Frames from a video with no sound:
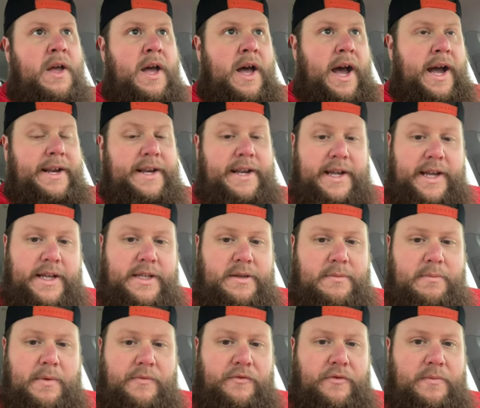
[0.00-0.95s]
I did get
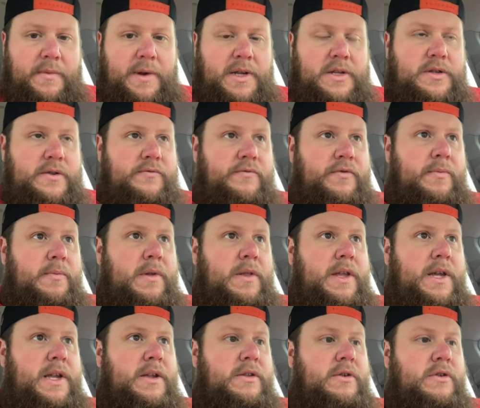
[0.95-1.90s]
some information from that
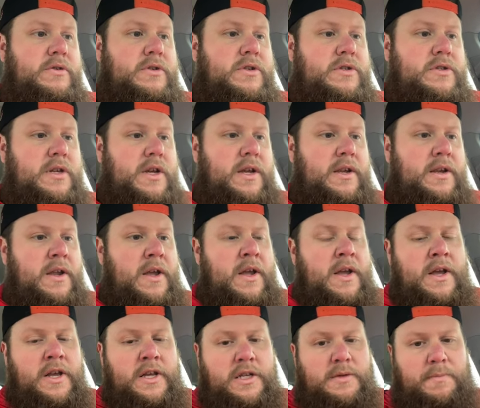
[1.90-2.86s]
lady though. She said
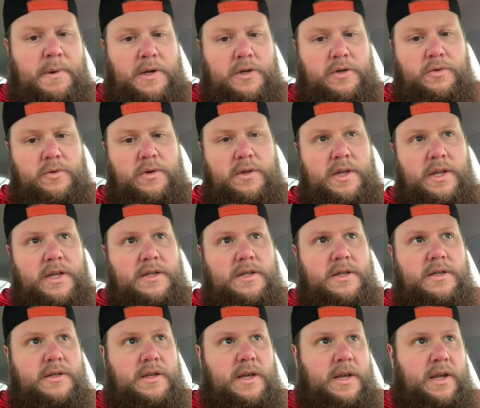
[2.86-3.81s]
special
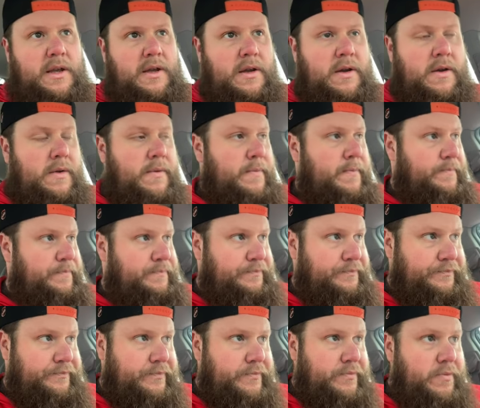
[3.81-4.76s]
releases like
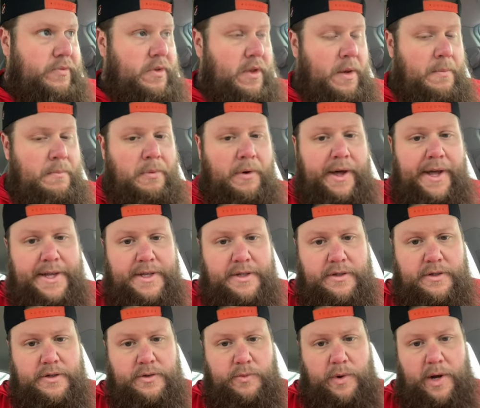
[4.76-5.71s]

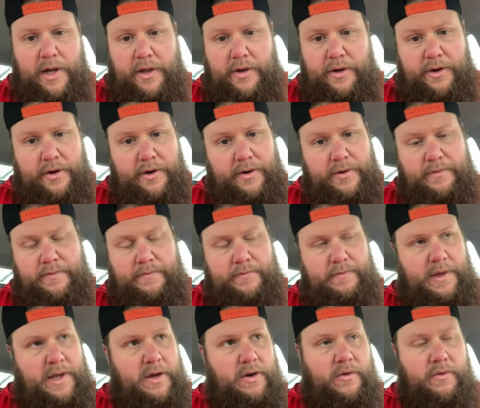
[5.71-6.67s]
Blanton's, Weller,
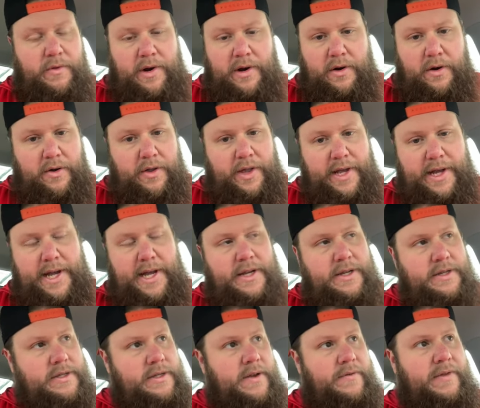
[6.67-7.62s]
Eagle Rare, all that kind
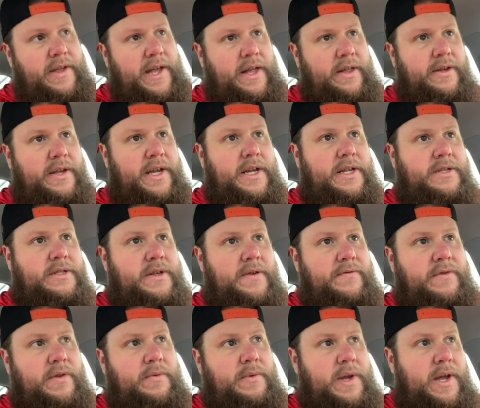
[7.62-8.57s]
of stuff, the allocated
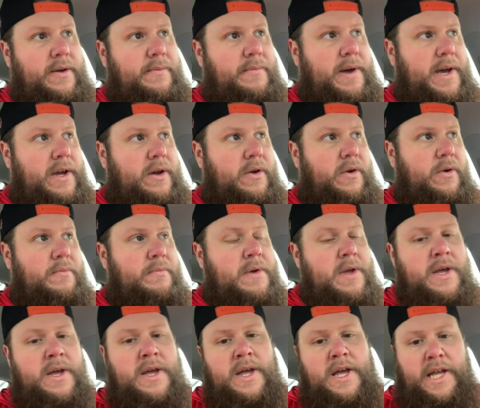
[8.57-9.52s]
stuff that we have back home,
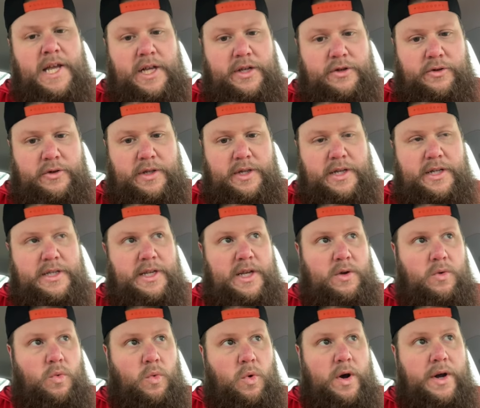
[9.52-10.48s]
gets released
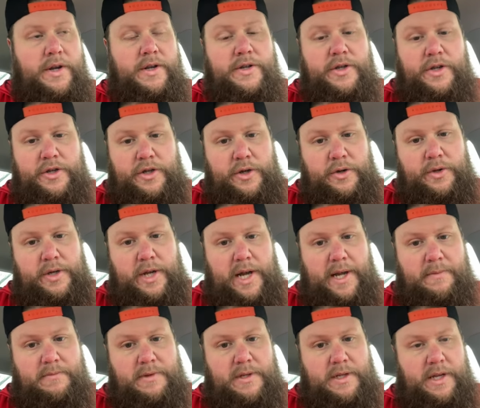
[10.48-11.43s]
like one to two
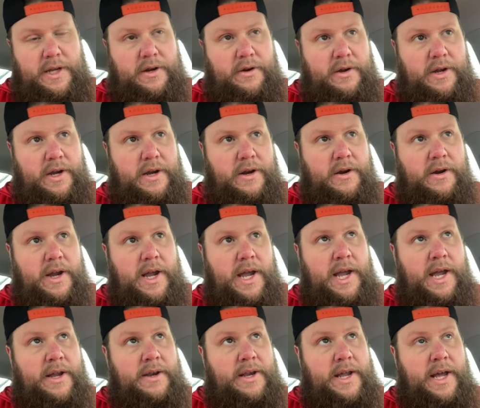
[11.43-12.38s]
times a year here.
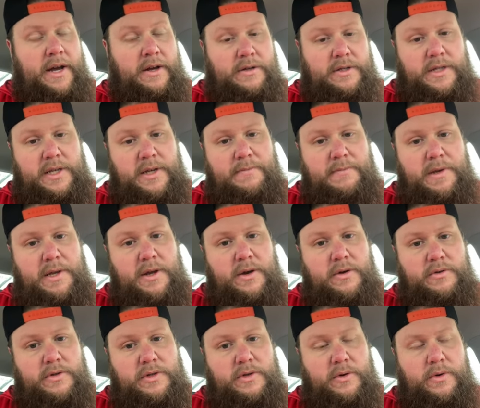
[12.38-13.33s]
And
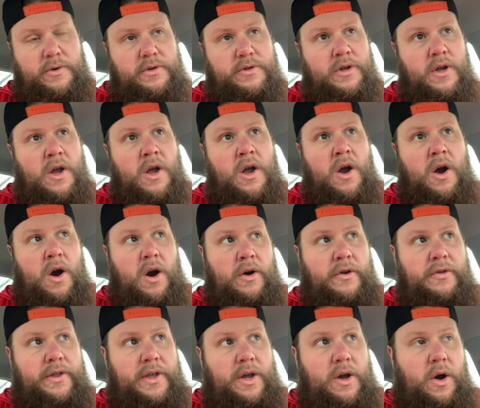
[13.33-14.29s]
LCBO stores
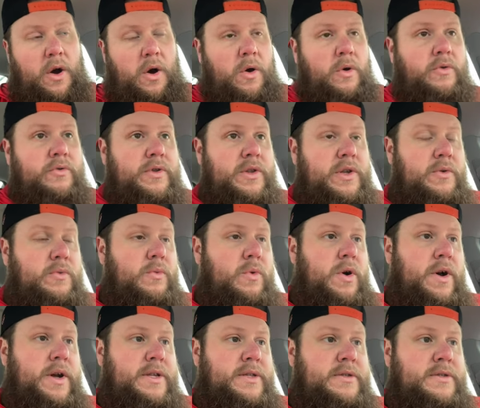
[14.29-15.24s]
are the only
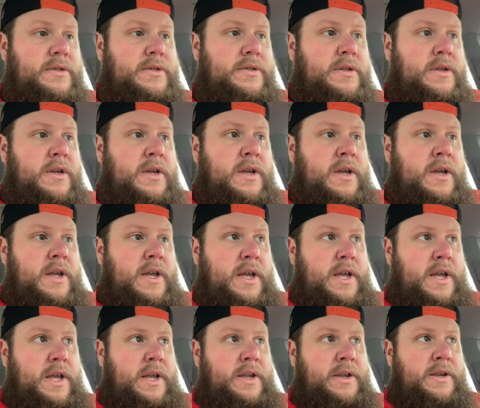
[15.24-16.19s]
ones
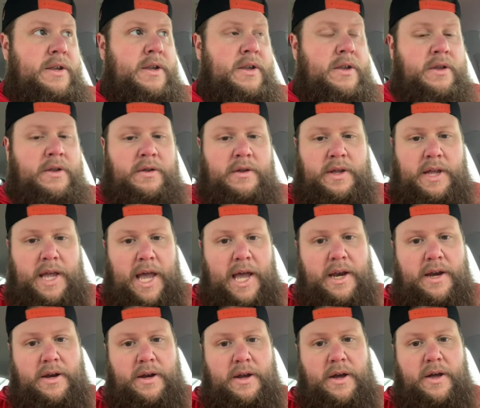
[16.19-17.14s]
in
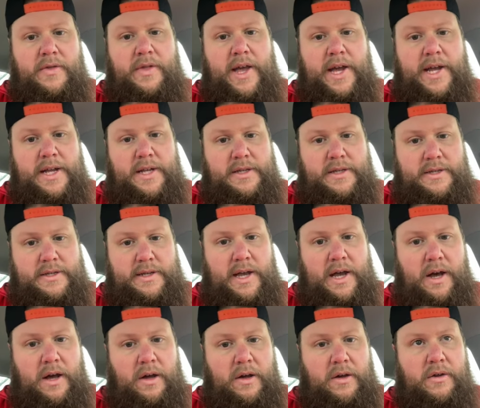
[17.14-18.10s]
Canada that can
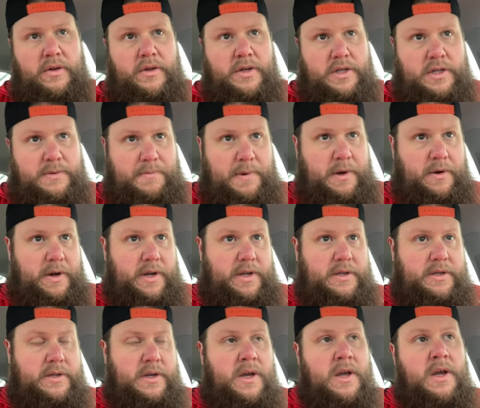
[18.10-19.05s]
sell
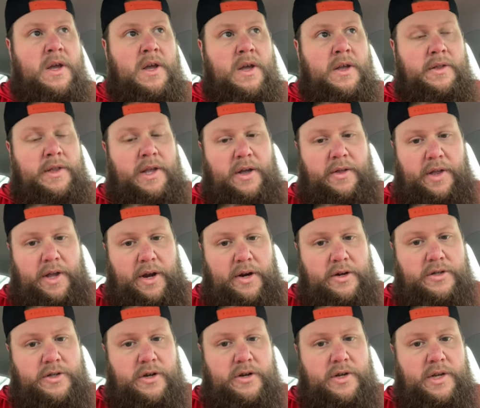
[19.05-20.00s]
spirits. Now they are
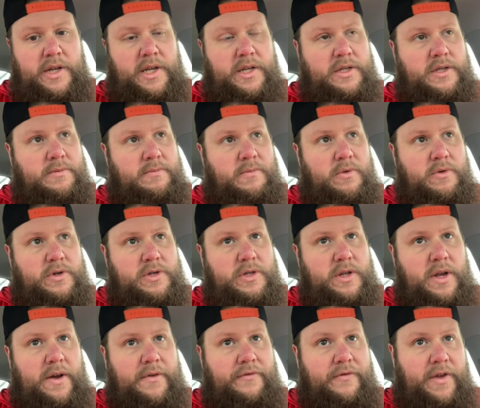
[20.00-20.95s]
starting to get some more
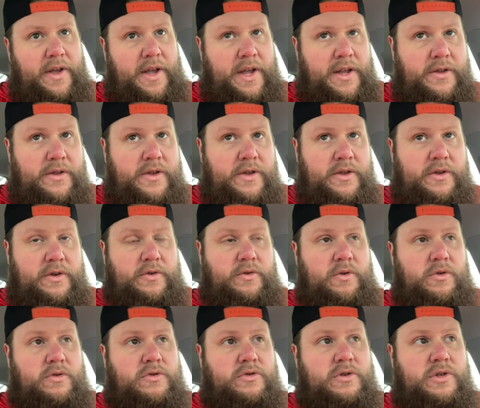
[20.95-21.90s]
stuff into the
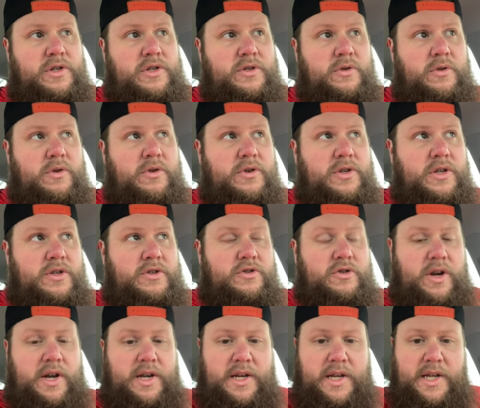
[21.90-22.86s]
grocery stores and
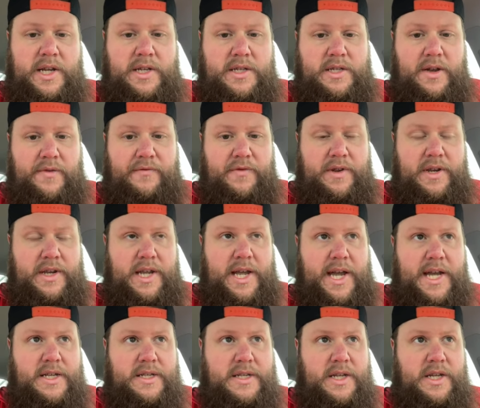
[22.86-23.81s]
trying to get stuff into
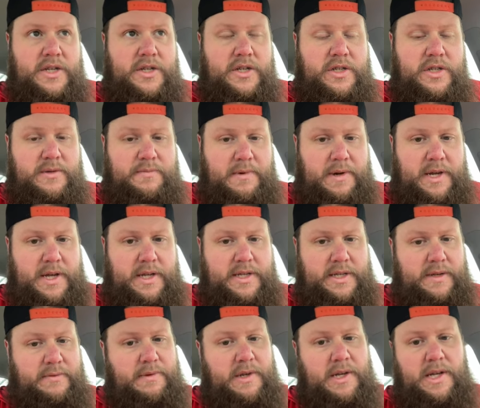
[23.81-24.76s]
gas stations, but it
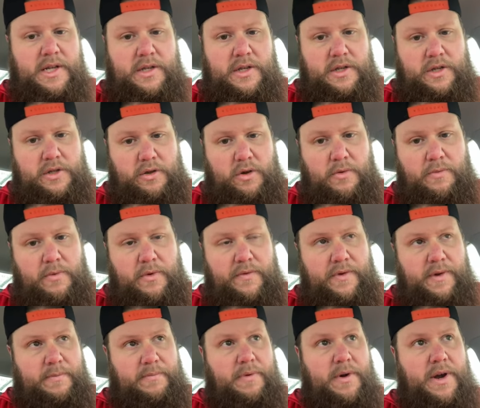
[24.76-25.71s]
seems like it's a slow
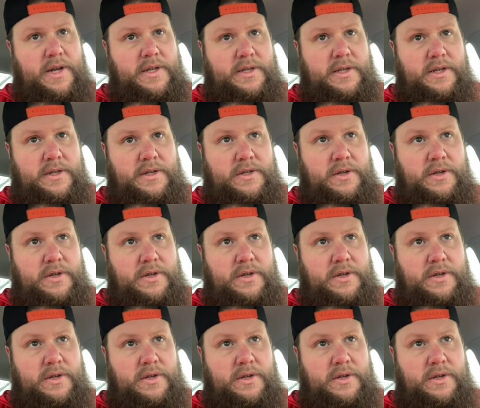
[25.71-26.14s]
moving process.